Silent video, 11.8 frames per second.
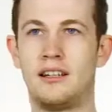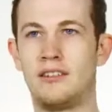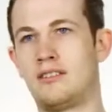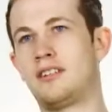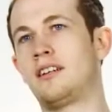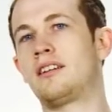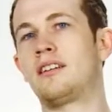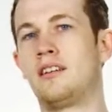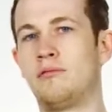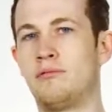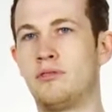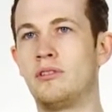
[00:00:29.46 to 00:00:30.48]
That looks like it
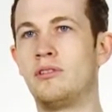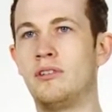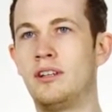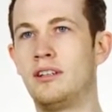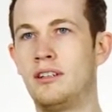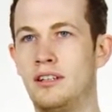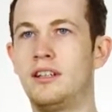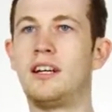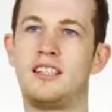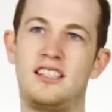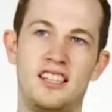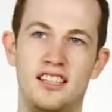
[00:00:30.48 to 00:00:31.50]
came through
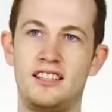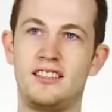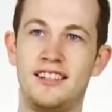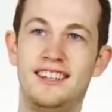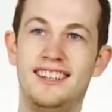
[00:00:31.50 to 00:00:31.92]
a teat.